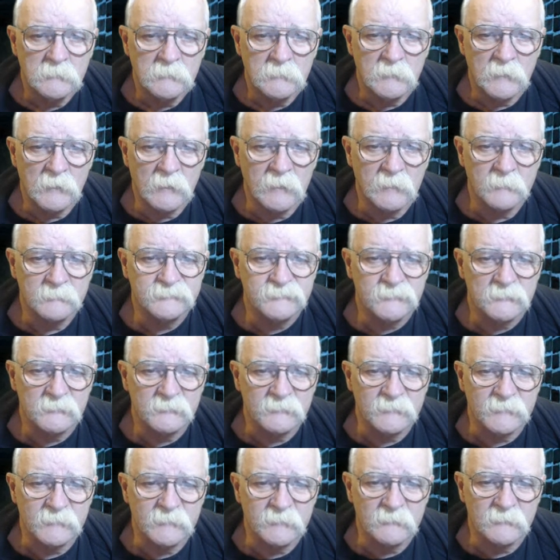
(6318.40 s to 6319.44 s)
And I am
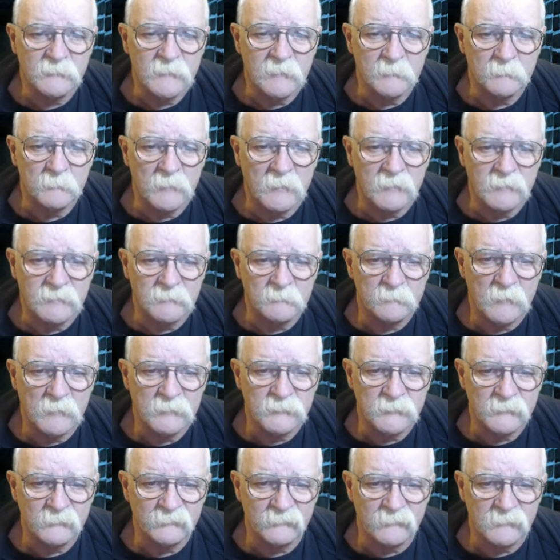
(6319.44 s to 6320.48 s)
sorry to hear that, Mike, about
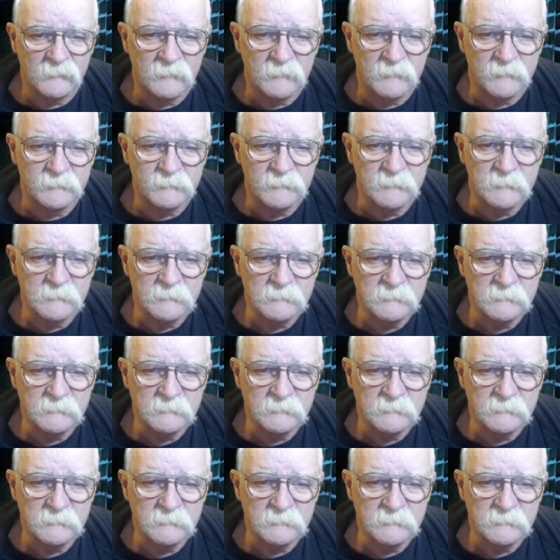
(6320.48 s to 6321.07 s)
your friend.